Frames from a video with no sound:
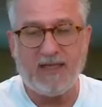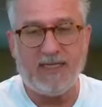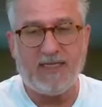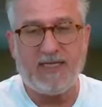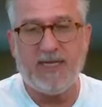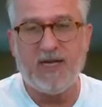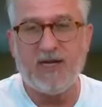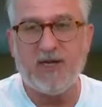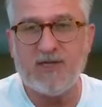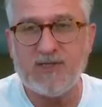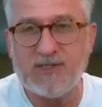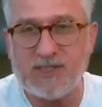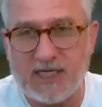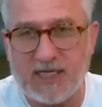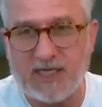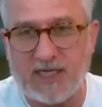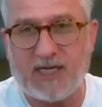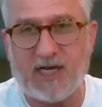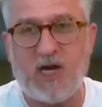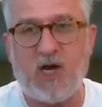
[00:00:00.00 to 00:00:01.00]
Years
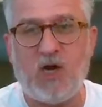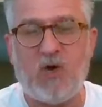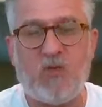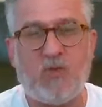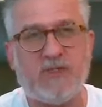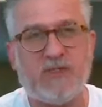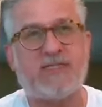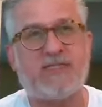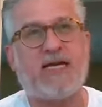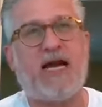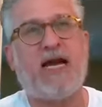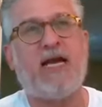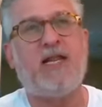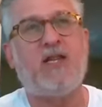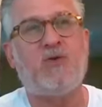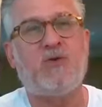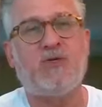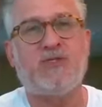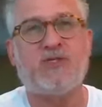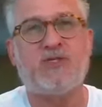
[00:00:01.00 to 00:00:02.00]
ago, when
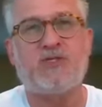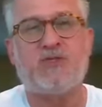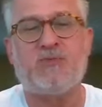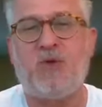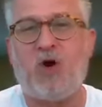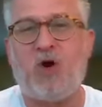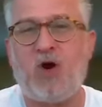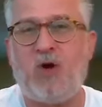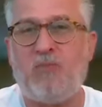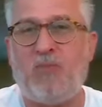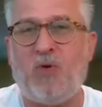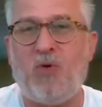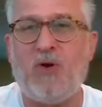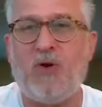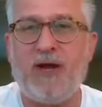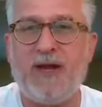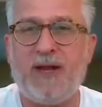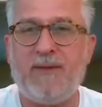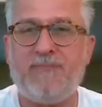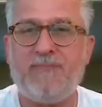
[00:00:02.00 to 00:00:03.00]
Skylar was a small
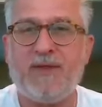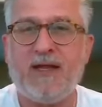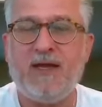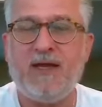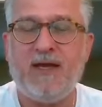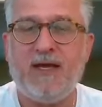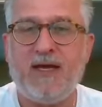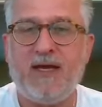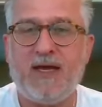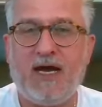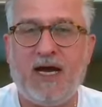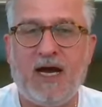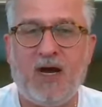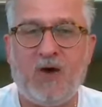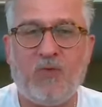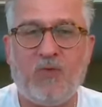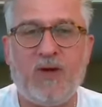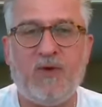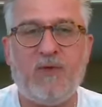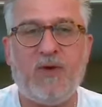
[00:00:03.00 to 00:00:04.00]
boy,
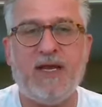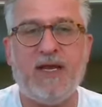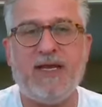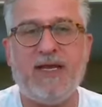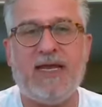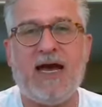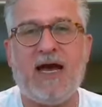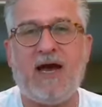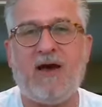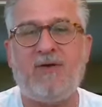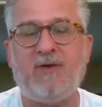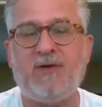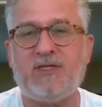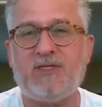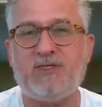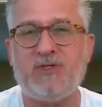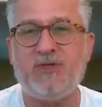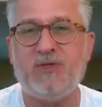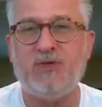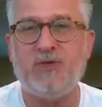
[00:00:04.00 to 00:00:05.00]
we went down
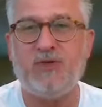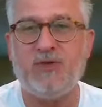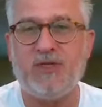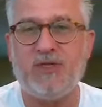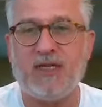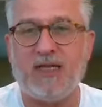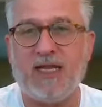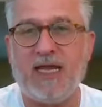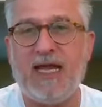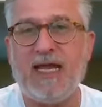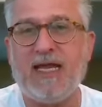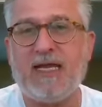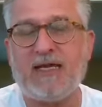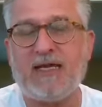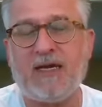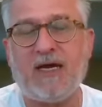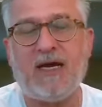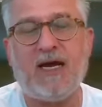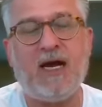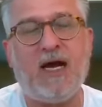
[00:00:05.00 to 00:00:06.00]
to the
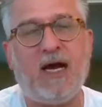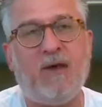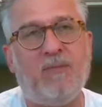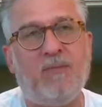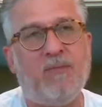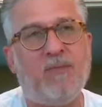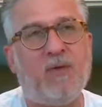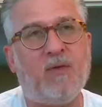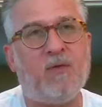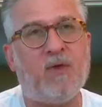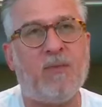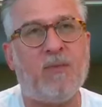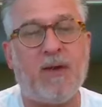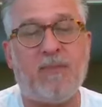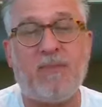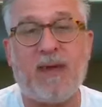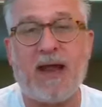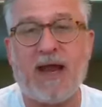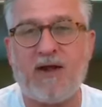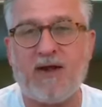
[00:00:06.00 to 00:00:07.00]
lake where
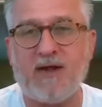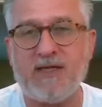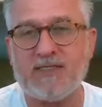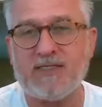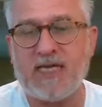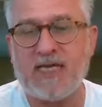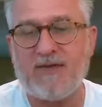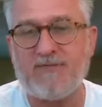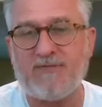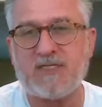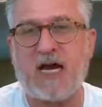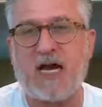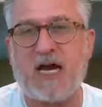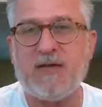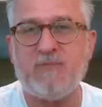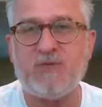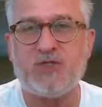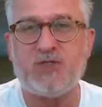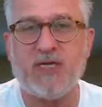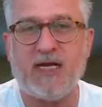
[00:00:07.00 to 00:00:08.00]
my parents have
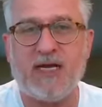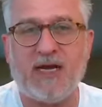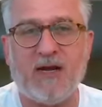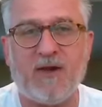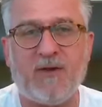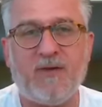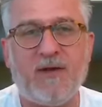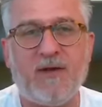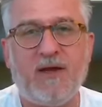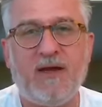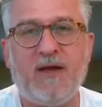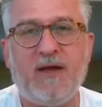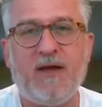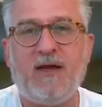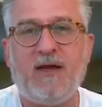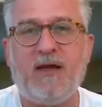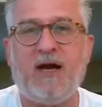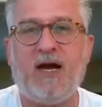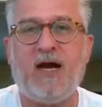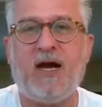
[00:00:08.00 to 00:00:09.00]
timeshare.
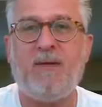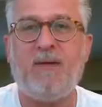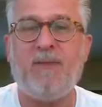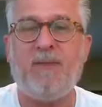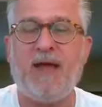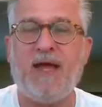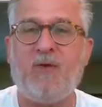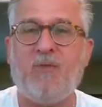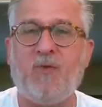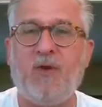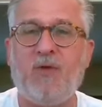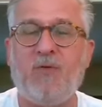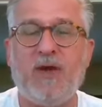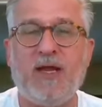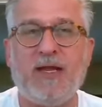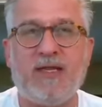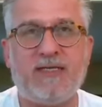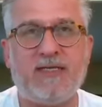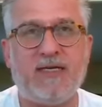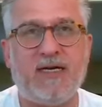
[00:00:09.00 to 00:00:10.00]
And we
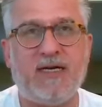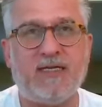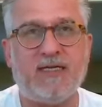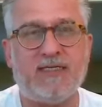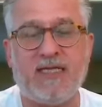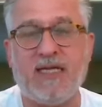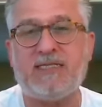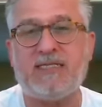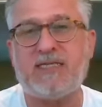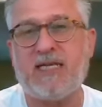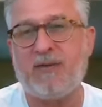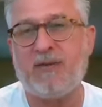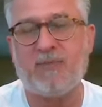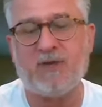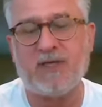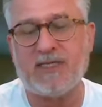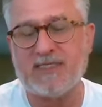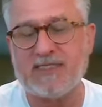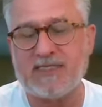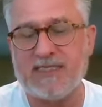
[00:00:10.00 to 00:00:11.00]
went, it's
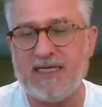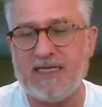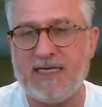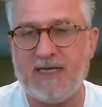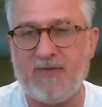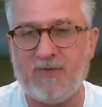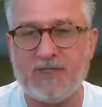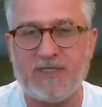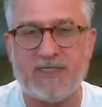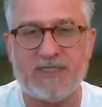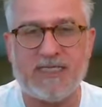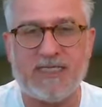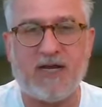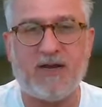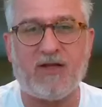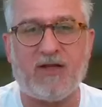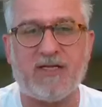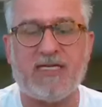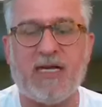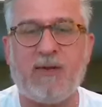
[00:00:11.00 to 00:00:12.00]
Kimberling City, which is
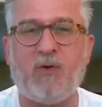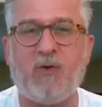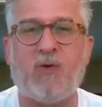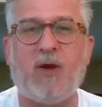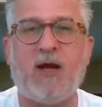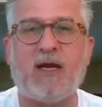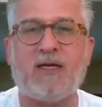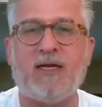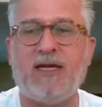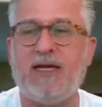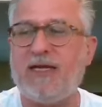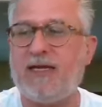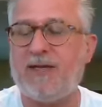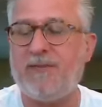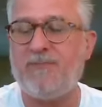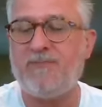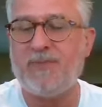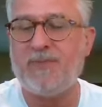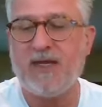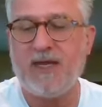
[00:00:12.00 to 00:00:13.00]
down on Table Rock Lake.
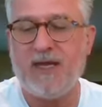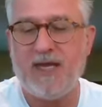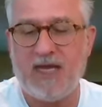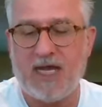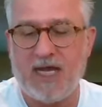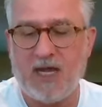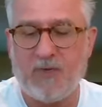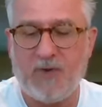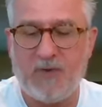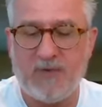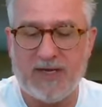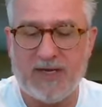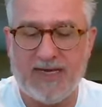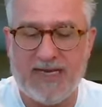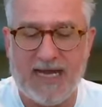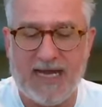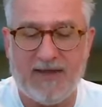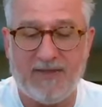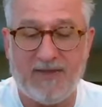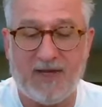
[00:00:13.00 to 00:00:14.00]
And we went
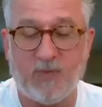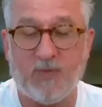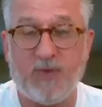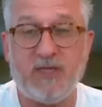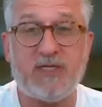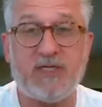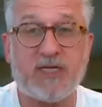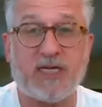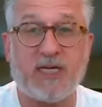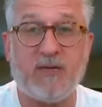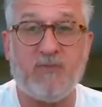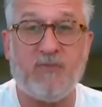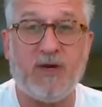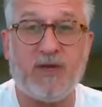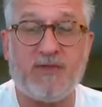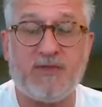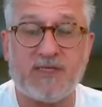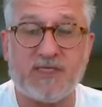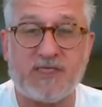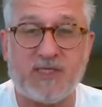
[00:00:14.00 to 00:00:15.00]
down there and we took him
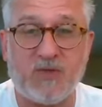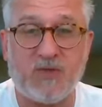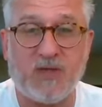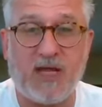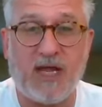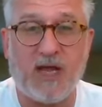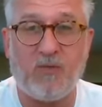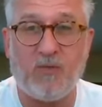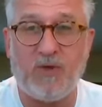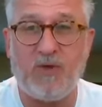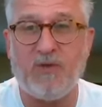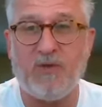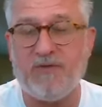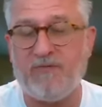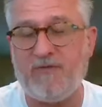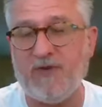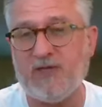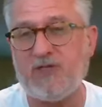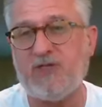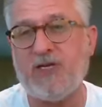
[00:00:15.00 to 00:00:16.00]
with us and we
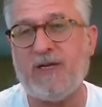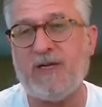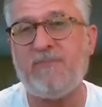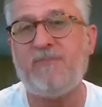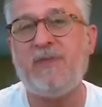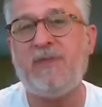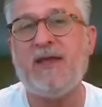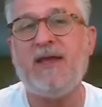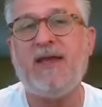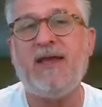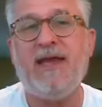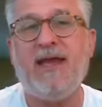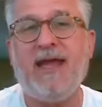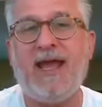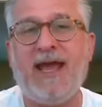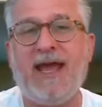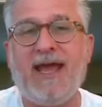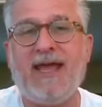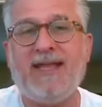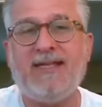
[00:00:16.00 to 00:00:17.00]
went fishing.
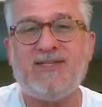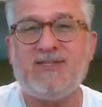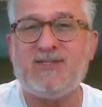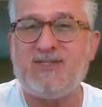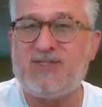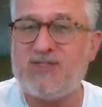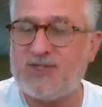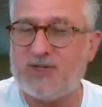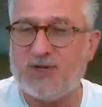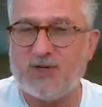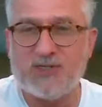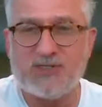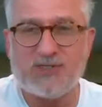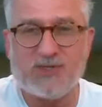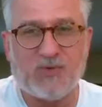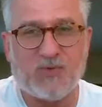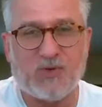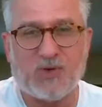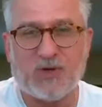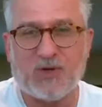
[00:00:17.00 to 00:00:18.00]
And sure as
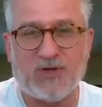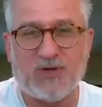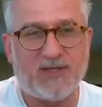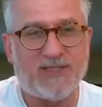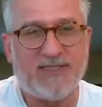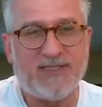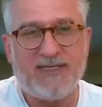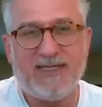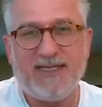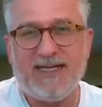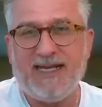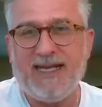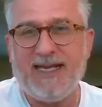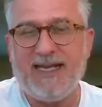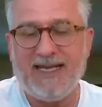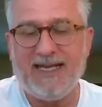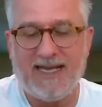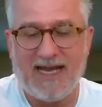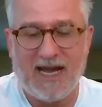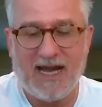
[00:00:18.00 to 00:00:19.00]
the world,
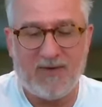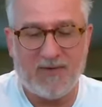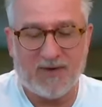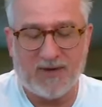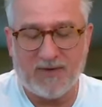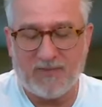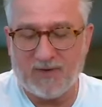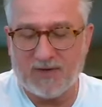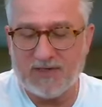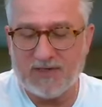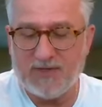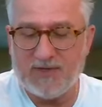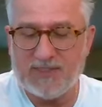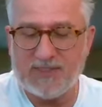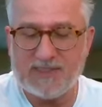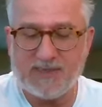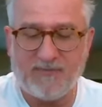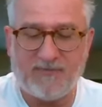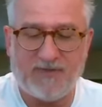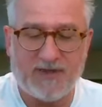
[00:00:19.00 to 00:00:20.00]
he and I were doing
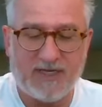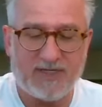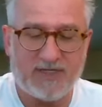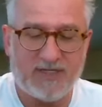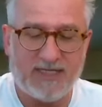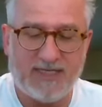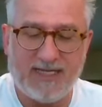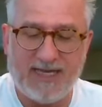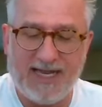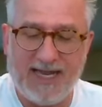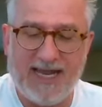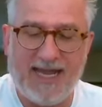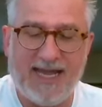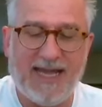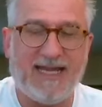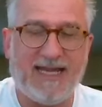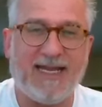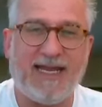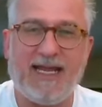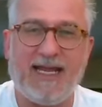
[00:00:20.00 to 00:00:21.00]
some fishing,
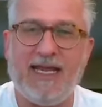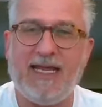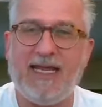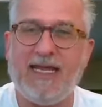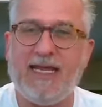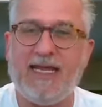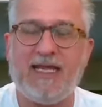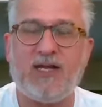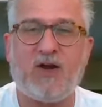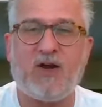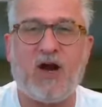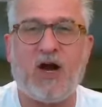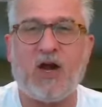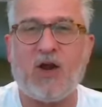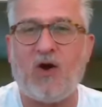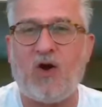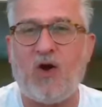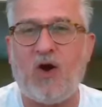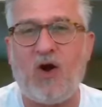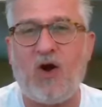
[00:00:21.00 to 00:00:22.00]
and he
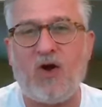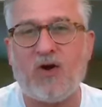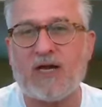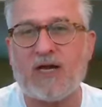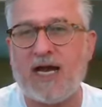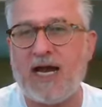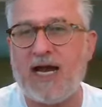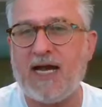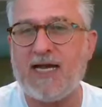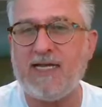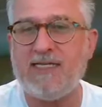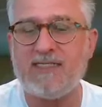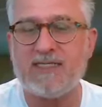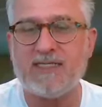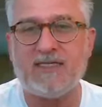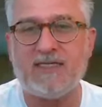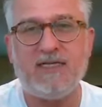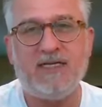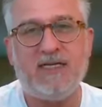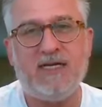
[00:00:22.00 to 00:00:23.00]
caught all kinds
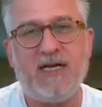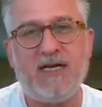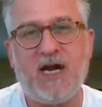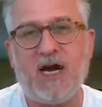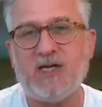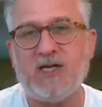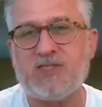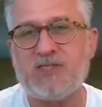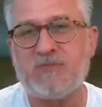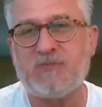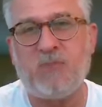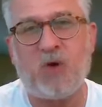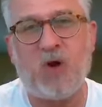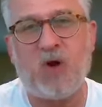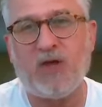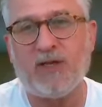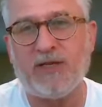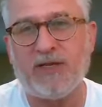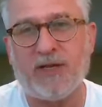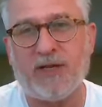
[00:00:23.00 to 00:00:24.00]
of a
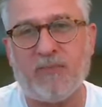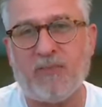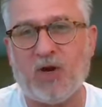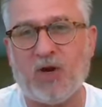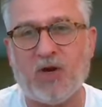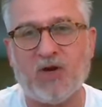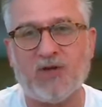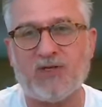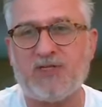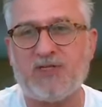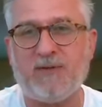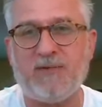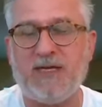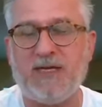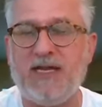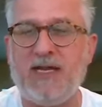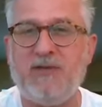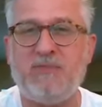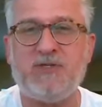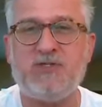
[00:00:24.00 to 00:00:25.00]
small little perch. I
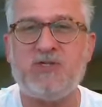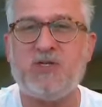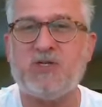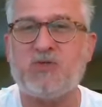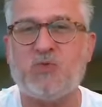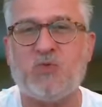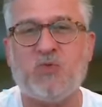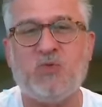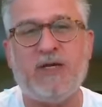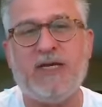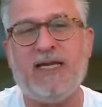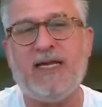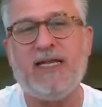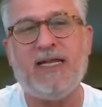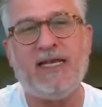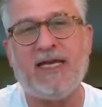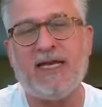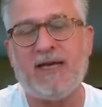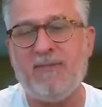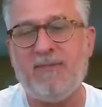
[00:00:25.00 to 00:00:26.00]
mean, he was just
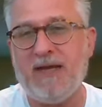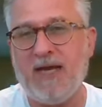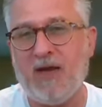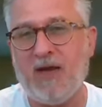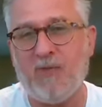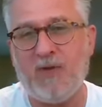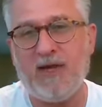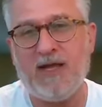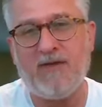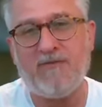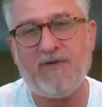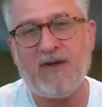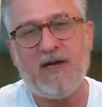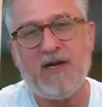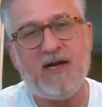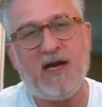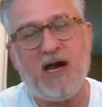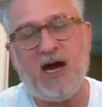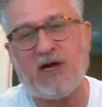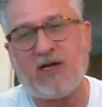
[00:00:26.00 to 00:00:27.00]
reeling them in. We have
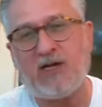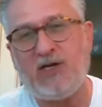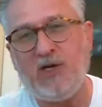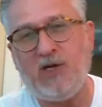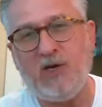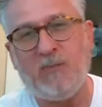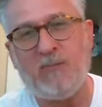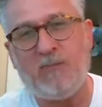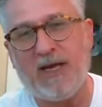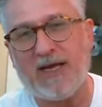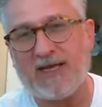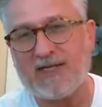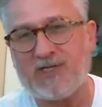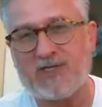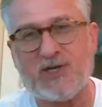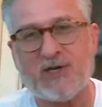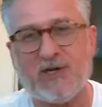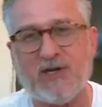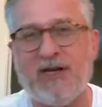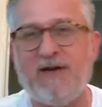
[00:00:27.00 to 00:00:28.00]
a cute
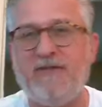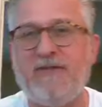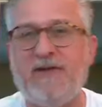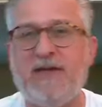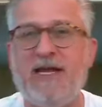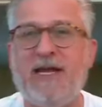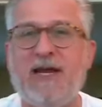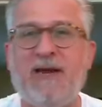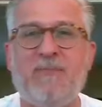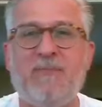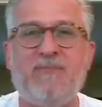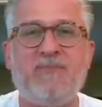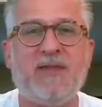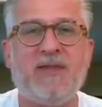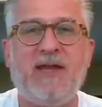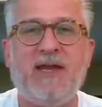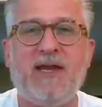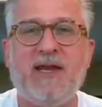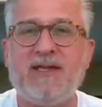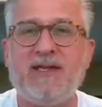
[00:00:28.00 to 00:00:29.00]
picture of him
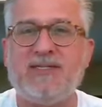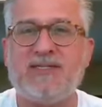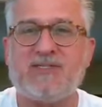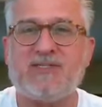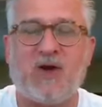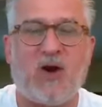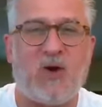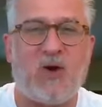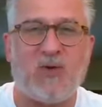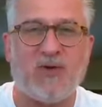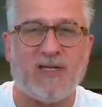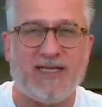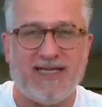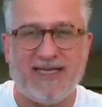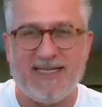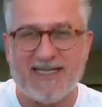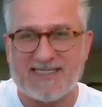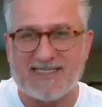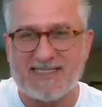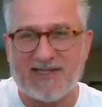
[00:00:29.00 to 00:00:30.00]
just
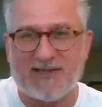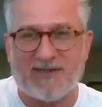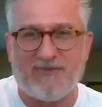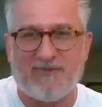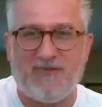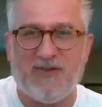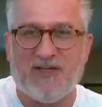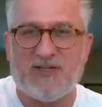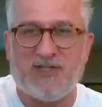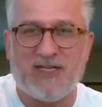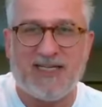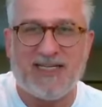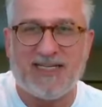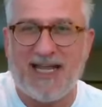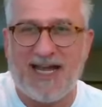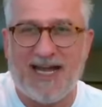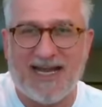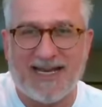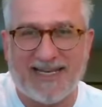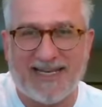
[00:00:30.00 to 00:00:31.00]
holding his little fishing
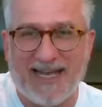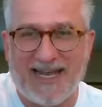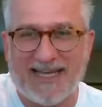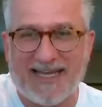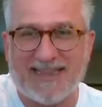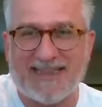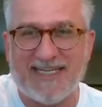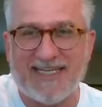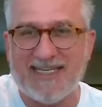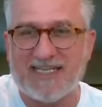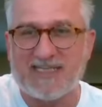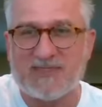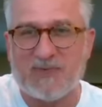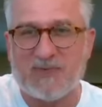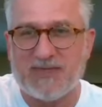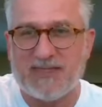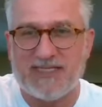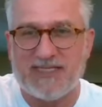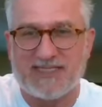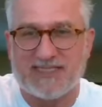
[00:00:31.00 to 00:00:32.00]
line like this
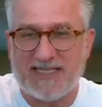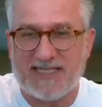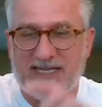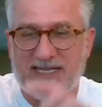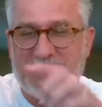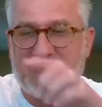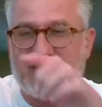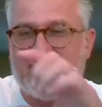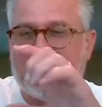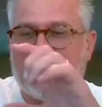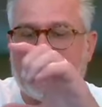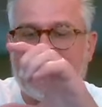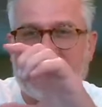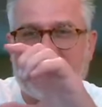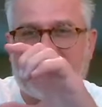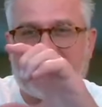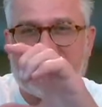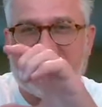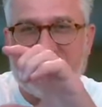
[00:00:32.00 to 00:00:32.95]
with this little